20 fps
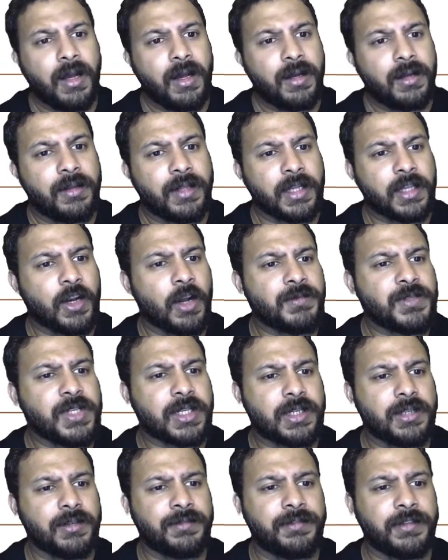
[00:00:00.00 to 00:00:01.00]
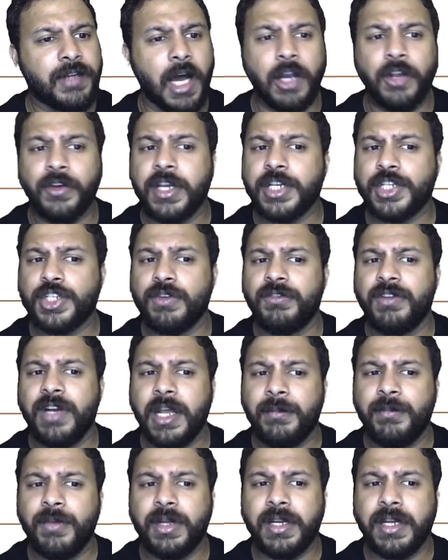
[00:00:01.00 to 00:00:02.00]
Another objective, allocation of
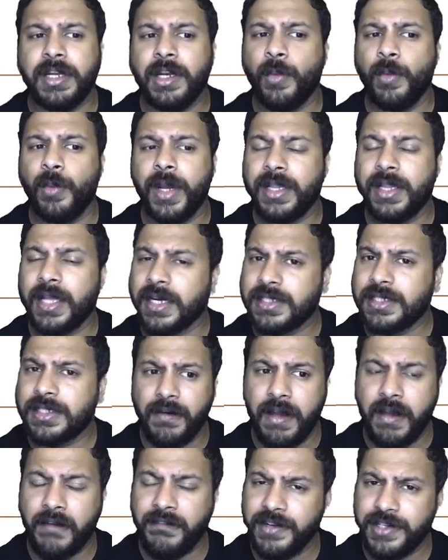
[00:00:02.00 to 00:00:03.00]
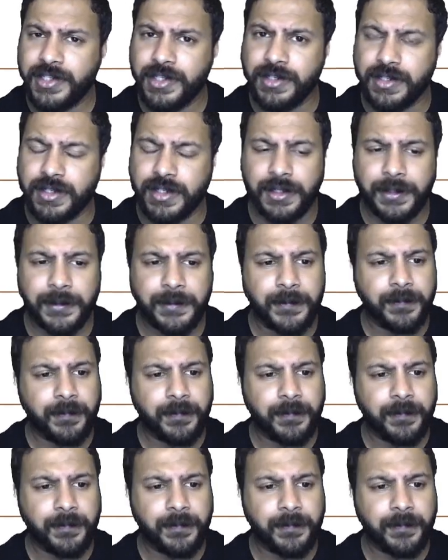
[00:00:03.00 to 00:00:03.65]
labor in a way that is efficient.